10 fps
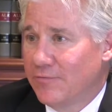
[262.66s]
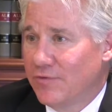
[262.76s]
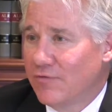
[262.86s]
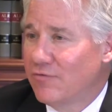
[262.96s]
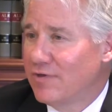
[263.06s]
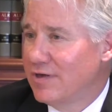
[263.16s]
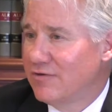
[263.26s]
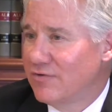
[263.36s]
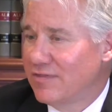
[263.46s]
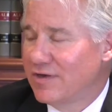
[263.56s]
The other thing
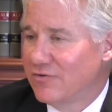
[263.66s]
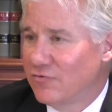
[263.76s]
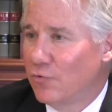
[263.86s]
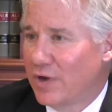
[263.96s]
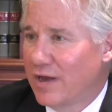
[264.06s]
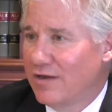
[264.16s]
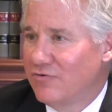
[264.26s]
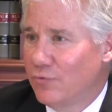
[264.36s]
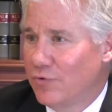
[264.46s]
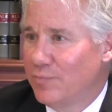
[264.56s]
is, I think it's okay
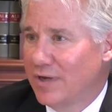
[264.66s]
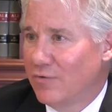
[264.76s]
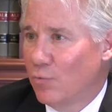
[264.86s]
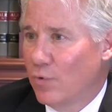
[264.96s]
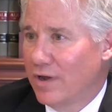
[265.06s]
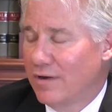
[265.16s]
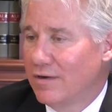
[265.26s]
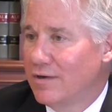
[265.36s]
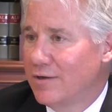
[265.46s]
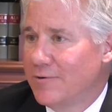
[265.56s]
to admit
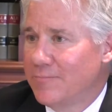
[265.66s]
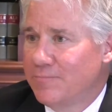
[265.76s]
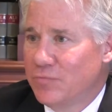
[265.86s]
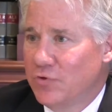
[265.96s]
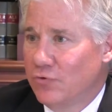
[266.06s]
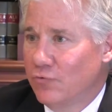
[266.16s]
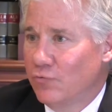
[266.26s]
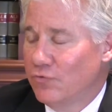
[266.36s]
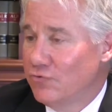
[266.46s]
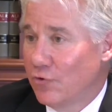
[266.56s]
when
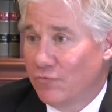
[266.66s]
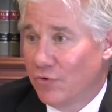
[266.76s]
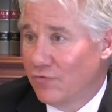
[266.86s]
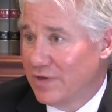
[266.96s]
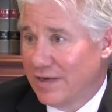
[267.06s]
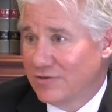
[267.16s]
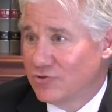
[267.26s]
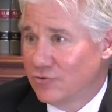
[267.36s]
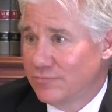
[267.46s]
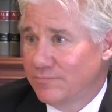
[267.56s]
you don't know the
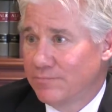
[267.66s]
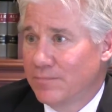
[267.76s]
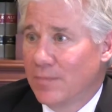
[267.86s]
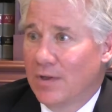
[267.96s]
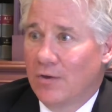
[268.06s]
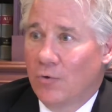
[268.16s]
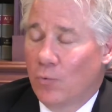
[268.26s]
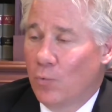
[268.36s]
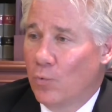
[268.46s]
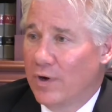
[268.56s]
answer,
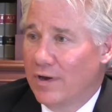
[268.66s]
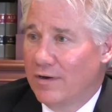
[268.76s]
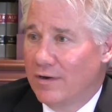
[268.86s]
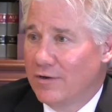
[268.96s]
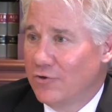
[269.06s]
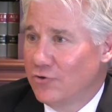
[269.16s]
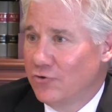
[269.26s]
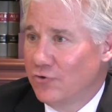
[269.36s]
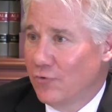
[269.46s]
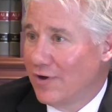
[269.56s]
when
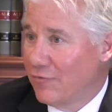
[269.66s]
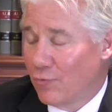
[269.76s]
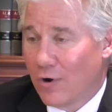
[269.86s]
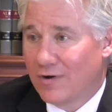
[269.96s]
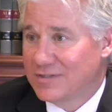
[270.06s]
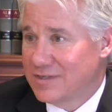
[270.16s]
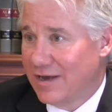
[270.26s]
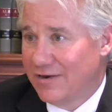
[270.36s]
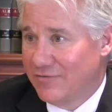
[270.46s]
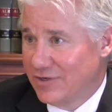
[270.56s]
you're on the wrong
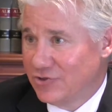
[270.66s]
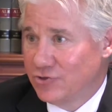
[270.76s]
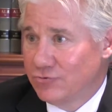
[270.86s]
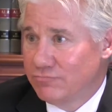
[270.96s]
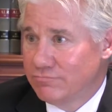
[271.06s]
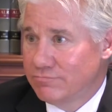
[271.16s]
side of an issue.